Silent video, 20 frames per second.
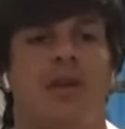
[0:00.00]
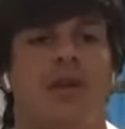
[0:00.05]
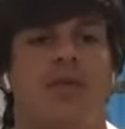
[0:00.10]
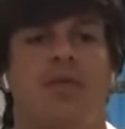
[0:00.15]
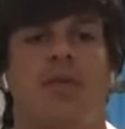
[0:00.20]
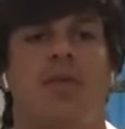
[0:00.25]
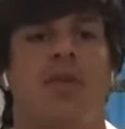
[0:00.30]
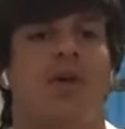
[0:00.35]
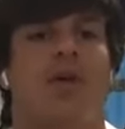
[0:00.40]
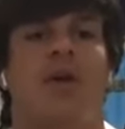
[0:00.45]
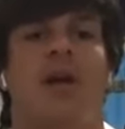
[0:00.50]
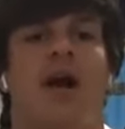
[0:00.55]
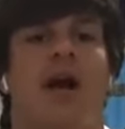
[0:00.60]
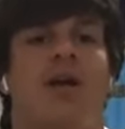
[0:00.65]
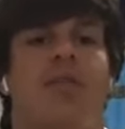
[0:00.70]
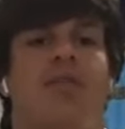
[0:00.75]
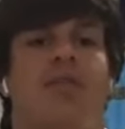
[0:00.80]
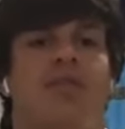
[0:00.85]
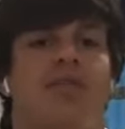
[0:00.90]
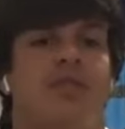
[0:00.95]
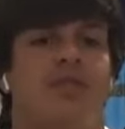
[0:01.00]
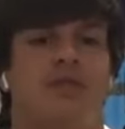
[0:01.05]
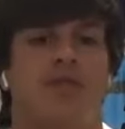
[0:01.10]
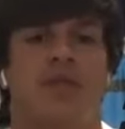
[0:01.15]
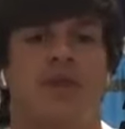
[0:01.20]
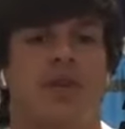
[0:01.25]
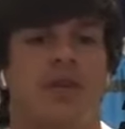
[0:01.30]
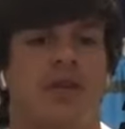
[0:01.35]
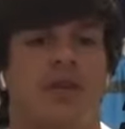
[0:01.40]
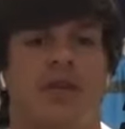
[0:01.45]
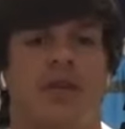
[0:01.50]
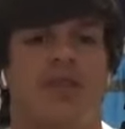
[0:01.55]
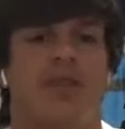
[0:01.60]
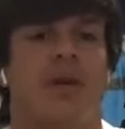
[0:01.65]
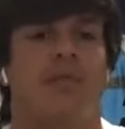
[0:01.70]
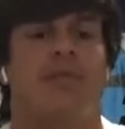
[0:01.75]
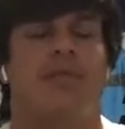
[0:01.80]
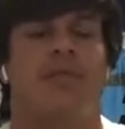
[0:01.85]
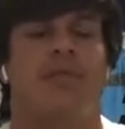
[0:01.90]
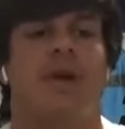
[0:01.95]
with our conference, it's
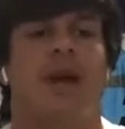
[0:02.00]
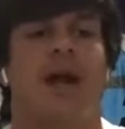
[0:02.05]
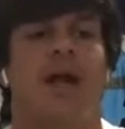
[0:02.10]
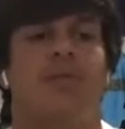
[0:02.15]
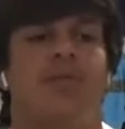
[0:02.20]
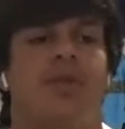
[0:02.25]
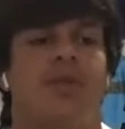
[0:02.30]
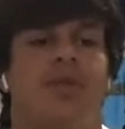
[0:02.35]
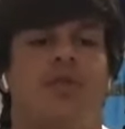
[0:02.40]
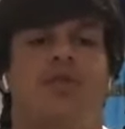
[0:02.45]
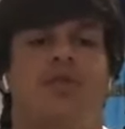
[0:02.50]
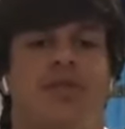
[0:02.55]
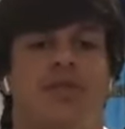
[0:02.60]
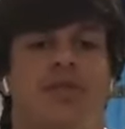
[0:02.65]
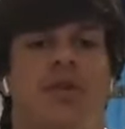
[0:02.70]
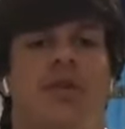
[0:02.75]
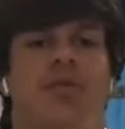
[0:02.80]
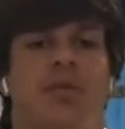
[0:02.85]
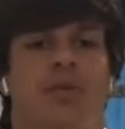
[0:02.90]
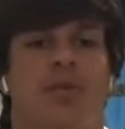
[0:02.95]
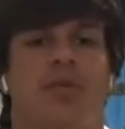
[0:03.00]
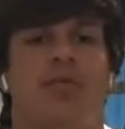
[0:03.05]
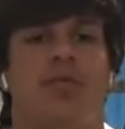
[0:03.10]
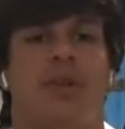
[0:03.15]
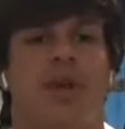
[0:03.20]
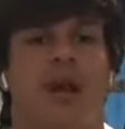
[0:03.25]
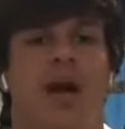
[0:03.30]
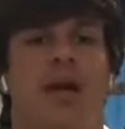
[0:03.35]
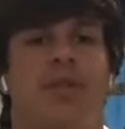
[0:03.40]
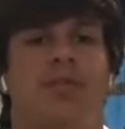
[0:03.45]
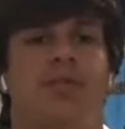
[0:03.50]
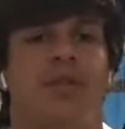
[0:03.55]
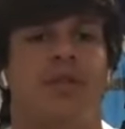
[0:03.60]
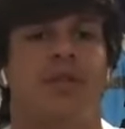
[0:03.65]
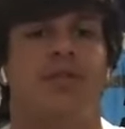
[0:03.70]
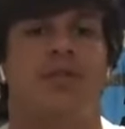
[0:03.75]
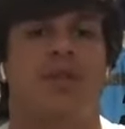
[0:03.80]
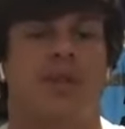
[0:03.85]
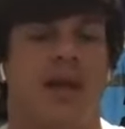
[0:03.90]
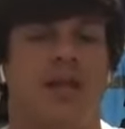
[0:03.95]
up for grabs, and usually whoever wins our
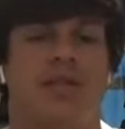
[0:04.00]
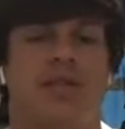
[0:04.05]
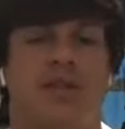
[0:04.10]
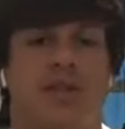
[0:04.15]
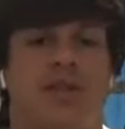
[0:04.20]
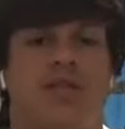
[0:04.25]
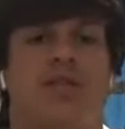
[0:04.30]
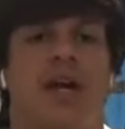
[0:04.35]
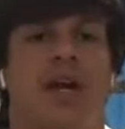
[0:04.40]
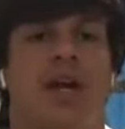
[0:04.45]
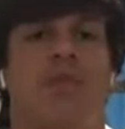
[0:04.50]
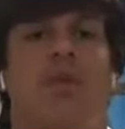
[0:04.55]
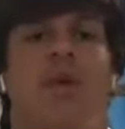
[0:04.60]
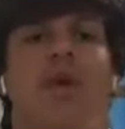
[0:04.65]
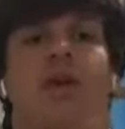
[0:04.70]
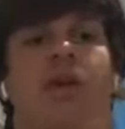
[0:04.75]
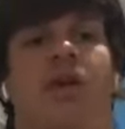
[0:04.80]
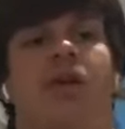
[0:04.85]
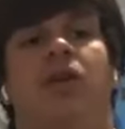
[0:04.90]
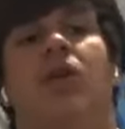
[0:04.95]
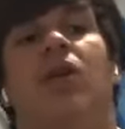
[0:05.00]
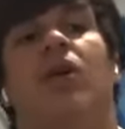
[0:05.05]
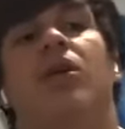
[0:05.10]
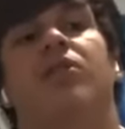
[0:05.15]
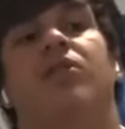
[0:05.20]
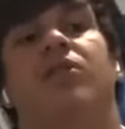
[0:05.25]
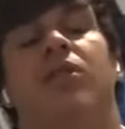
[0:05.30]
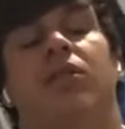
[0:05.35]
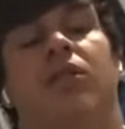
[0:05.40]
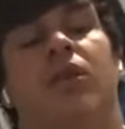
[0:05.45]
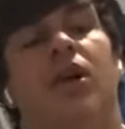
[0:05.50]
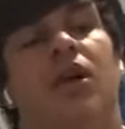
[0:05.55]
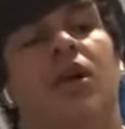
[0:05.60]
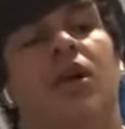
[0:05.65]
conference has a good shot of winning it all. So